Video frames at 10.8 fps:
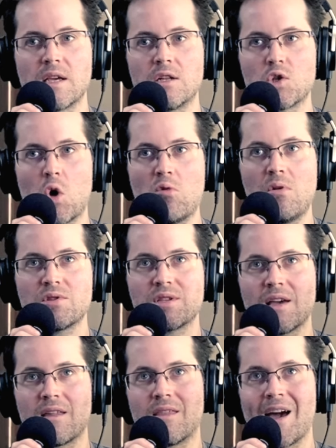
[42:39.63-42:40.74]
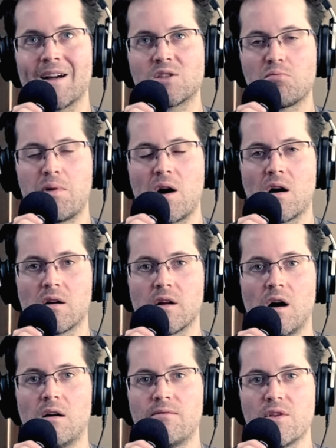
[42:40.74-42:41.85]
And it's almost like that's part
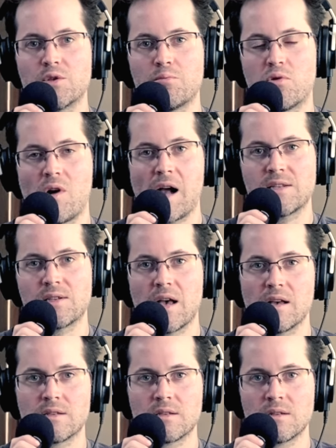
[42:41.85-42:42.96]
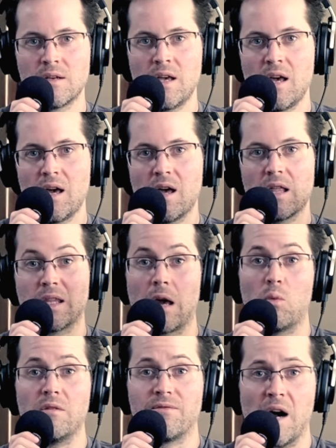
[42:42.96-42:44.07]
of this process that
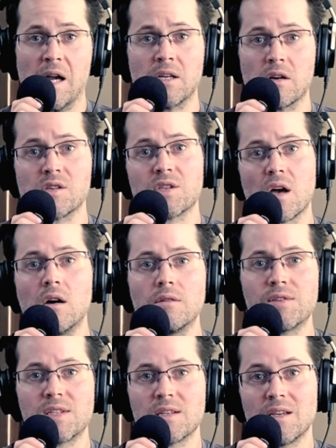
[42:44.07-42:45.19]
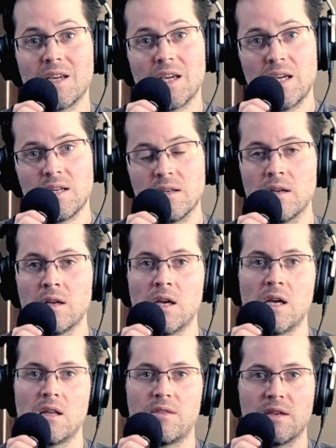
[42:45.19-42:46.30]
we find ourselves
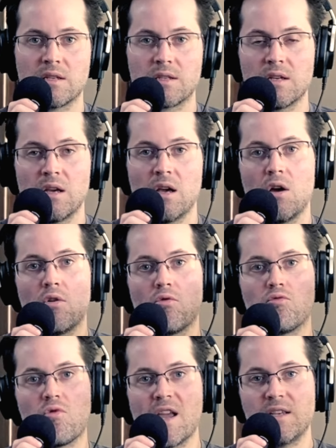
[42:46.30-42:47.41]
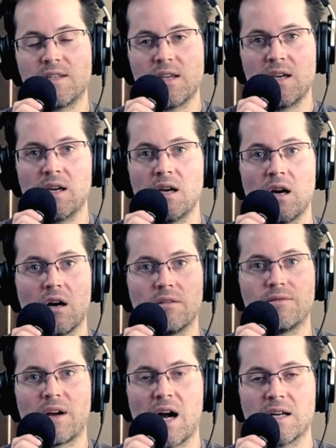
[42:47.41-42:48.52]
in, this raising
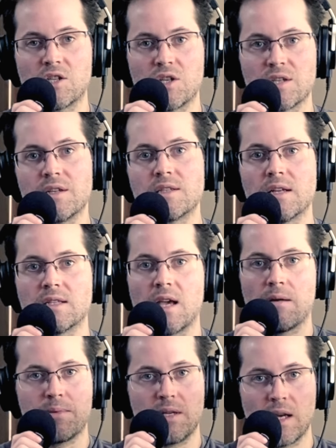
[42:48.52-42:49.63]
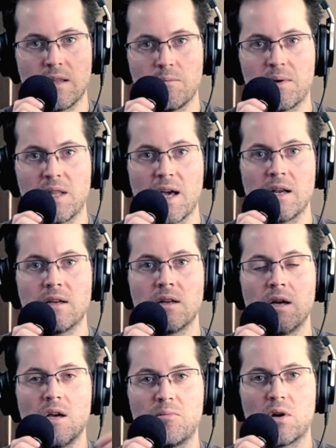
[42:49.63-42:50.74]
of consciousness that's happening on the planet,
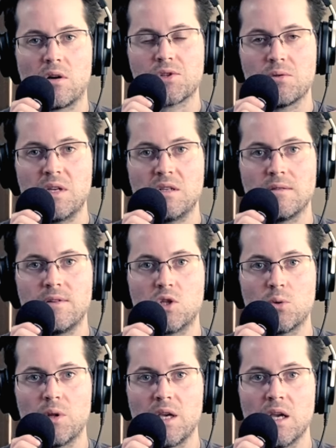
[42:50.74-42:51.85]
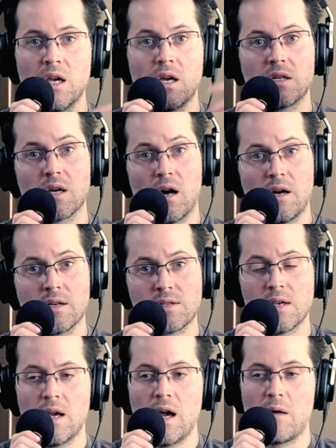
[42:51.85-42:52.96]
but also individually to us.
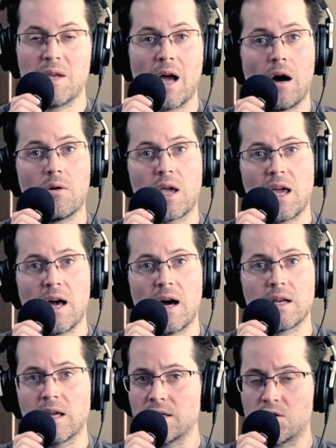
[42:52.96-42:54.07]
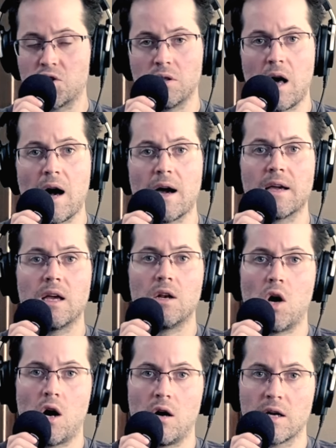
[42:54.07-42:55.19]
I mean, how chaotic has July and
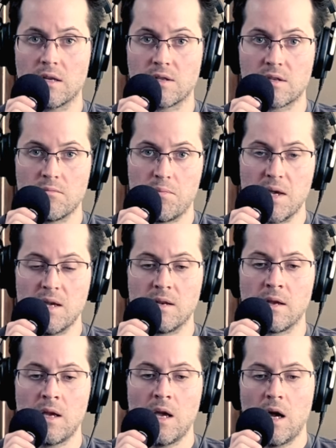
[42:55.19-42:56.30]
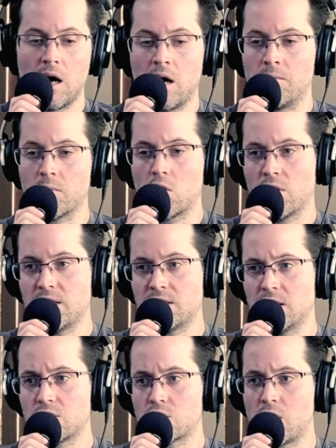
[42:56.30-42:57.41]
August been? Crazy
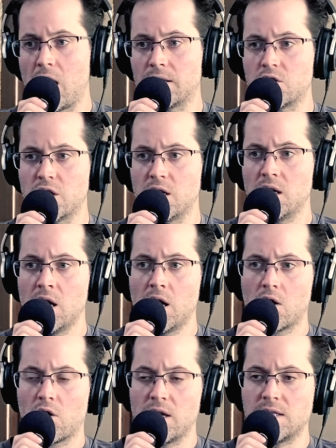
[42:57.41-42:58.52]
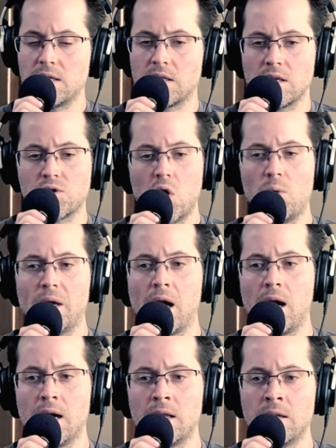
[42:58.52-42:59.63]
astrology, crazy things going
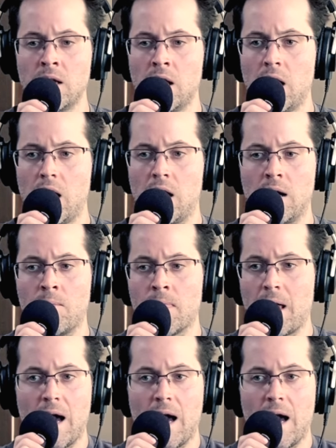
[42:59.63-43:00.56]
on.